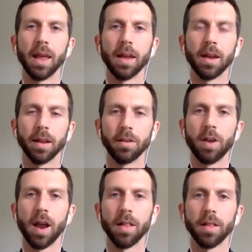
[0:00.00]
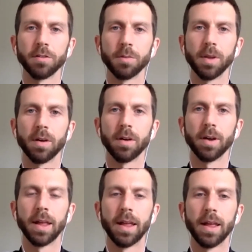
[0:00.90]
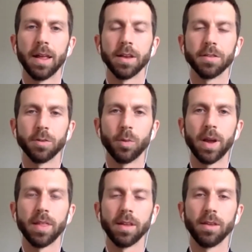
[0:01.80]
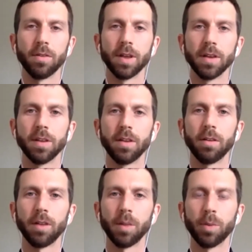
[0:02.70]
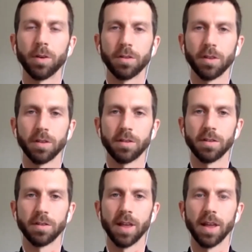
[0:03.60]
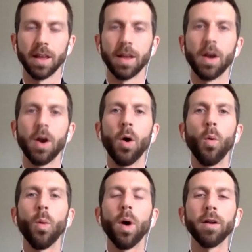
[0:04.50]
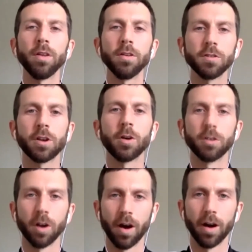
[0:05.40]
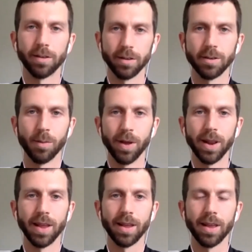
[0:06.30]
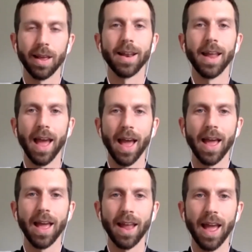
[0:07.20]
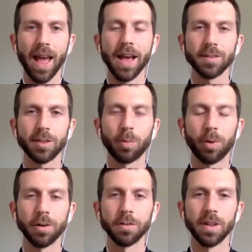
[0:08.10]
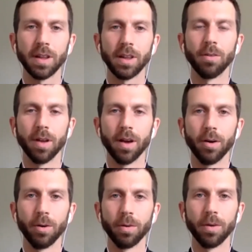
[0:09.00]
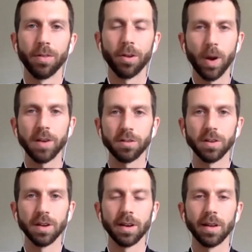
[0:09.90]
Ann, and challenged me on is the way that you continually pushed us to say, why don't you just go talk to somebody and ask the person that you know the question?